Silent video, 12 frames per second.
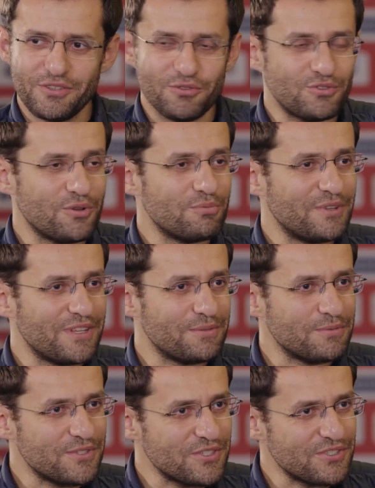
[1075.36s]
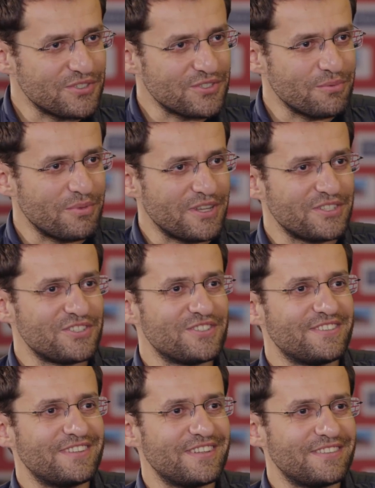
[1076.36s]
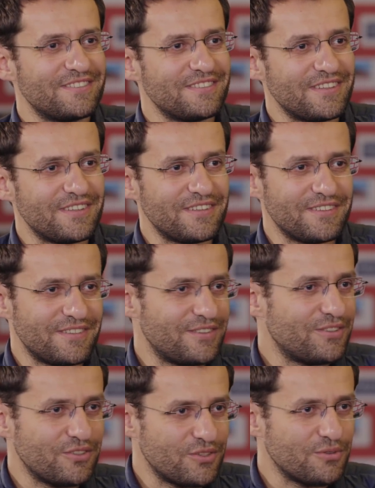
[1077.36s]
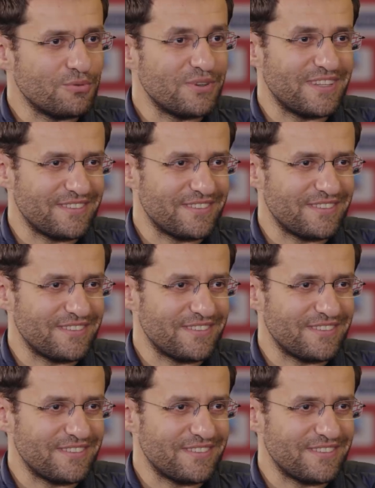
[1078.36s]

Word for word: you dominate the position so much that you win